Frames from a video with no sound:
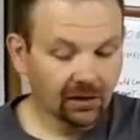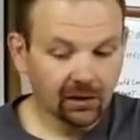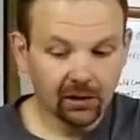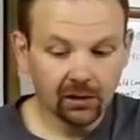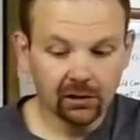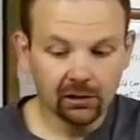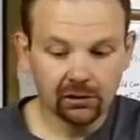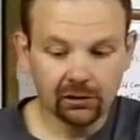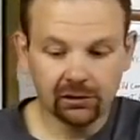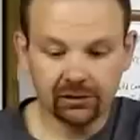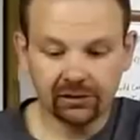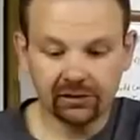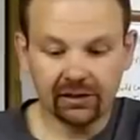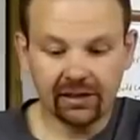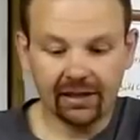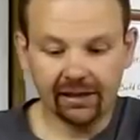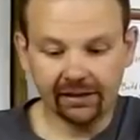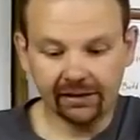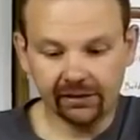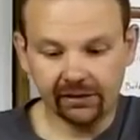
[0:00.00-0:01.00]
Looks like
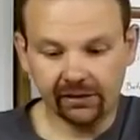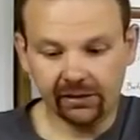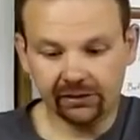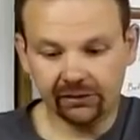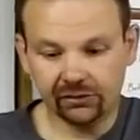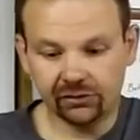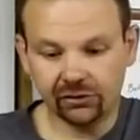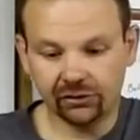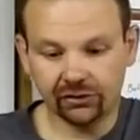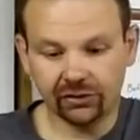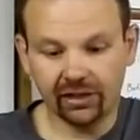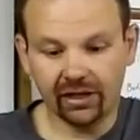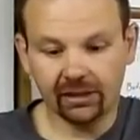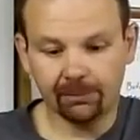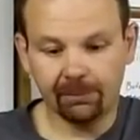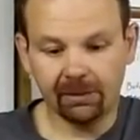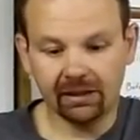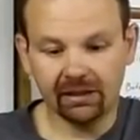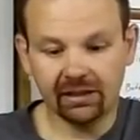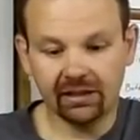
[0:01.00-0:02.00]
it's just got a
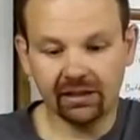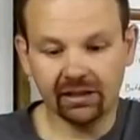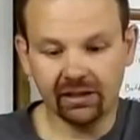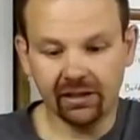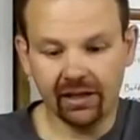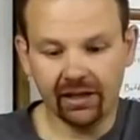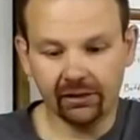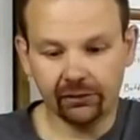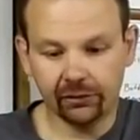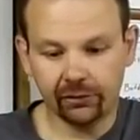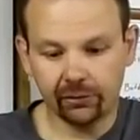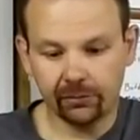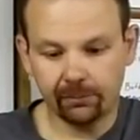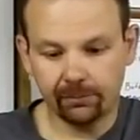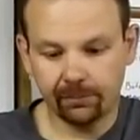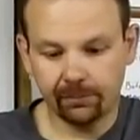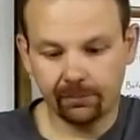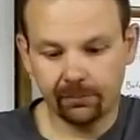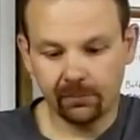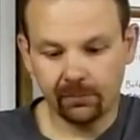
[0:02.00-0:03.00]
big connector,
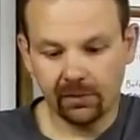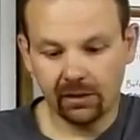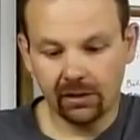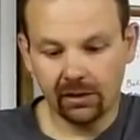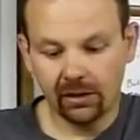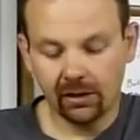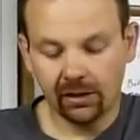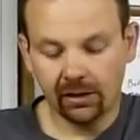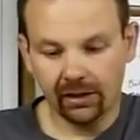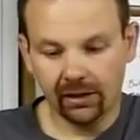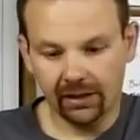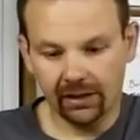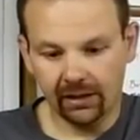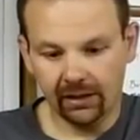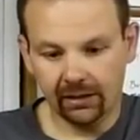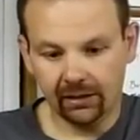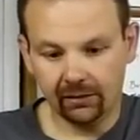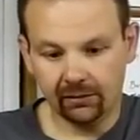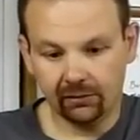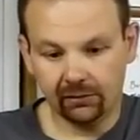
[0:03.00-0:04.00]

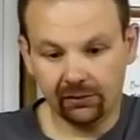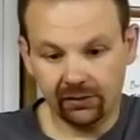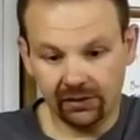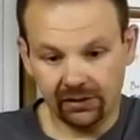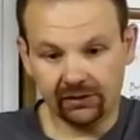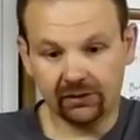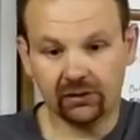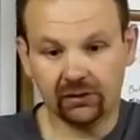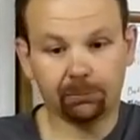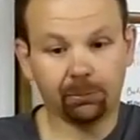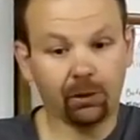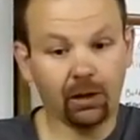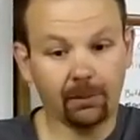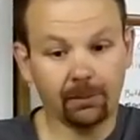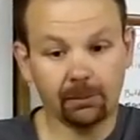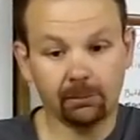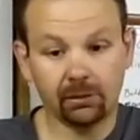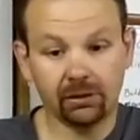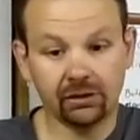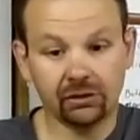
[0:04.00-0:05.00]
and this is
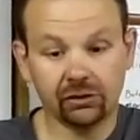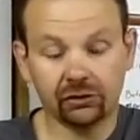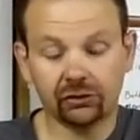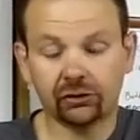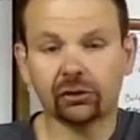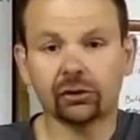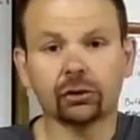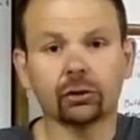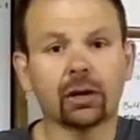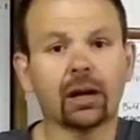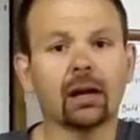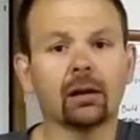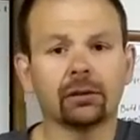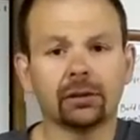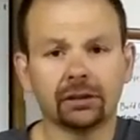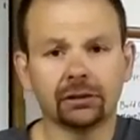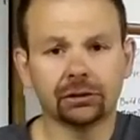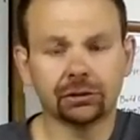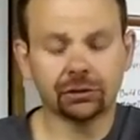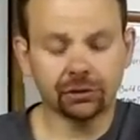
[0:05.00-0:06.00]
probably just a grounding
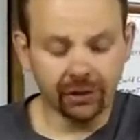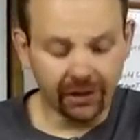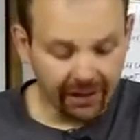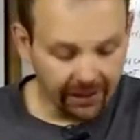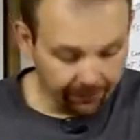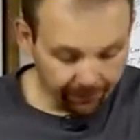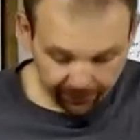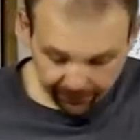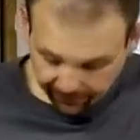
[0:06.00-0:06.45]
strap.